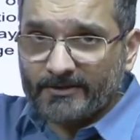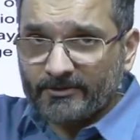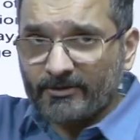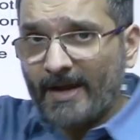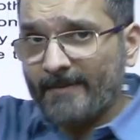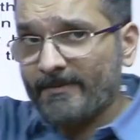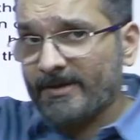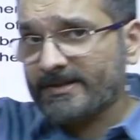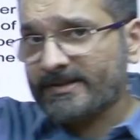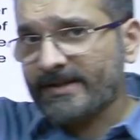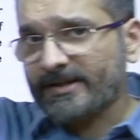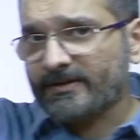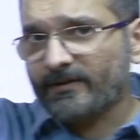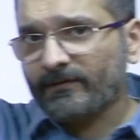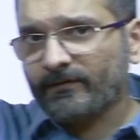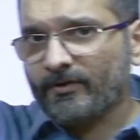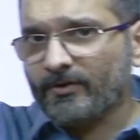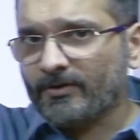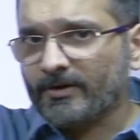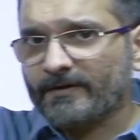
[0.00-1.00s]
So I'm in section
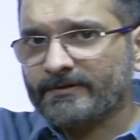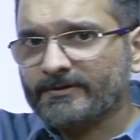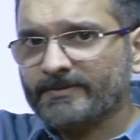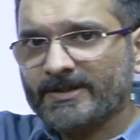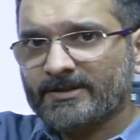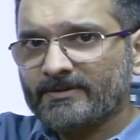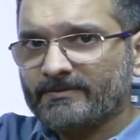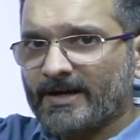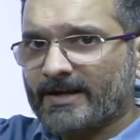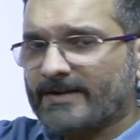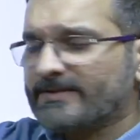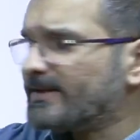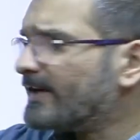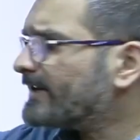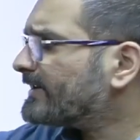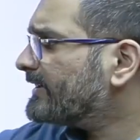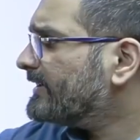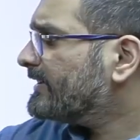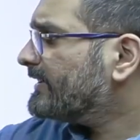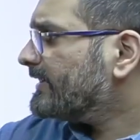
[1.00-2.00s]
4 of Special Marriage
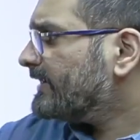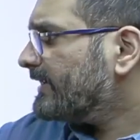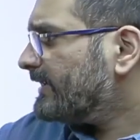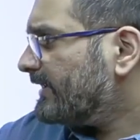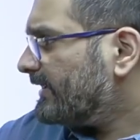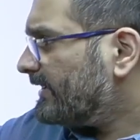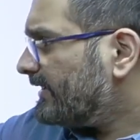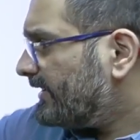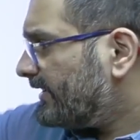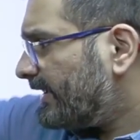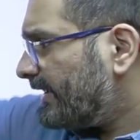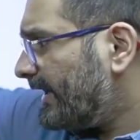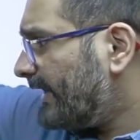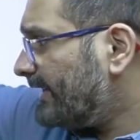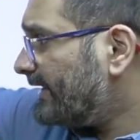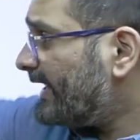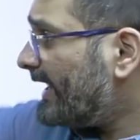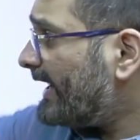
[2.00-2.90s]
Act. And